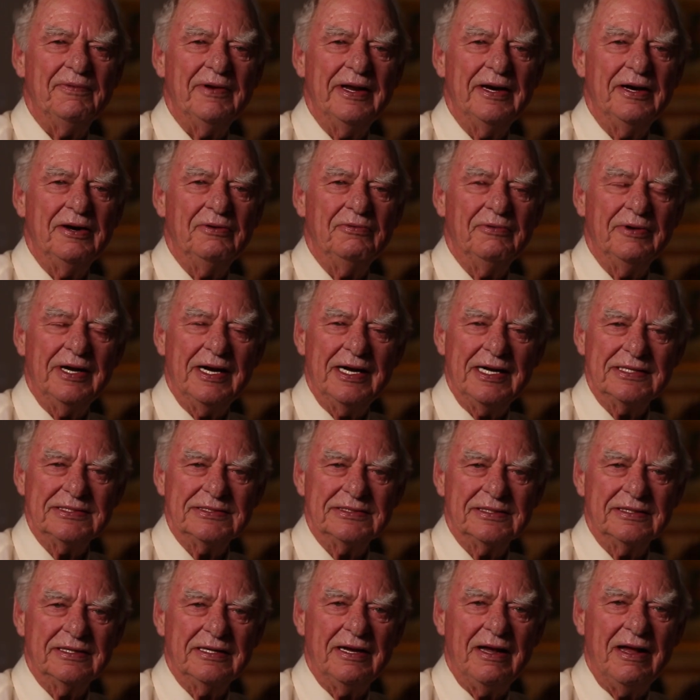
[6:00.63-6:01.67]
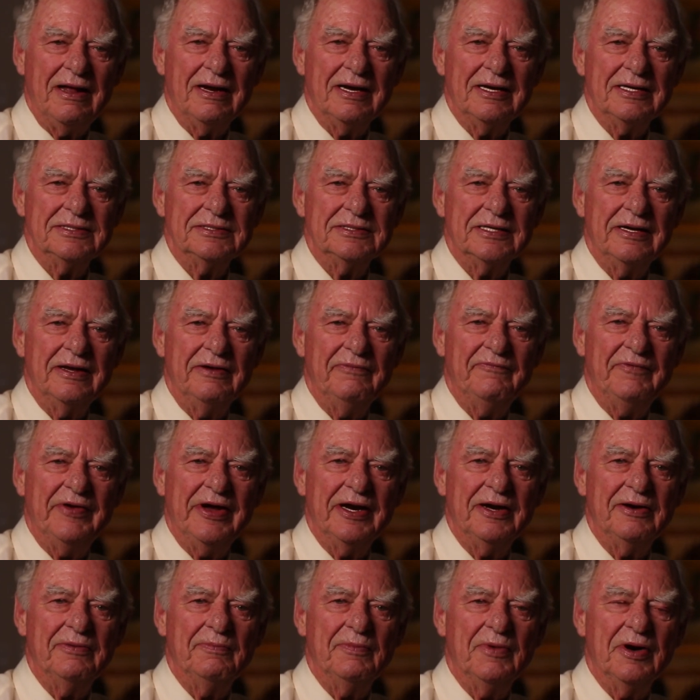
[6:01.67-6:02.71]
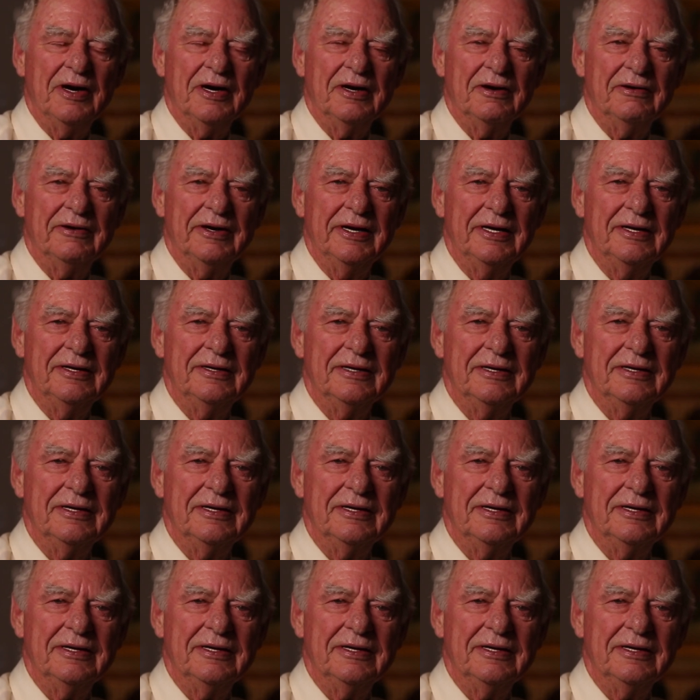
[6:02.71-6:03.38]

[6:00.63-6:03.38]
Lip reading: Later, when I was in college, I invited Marguerite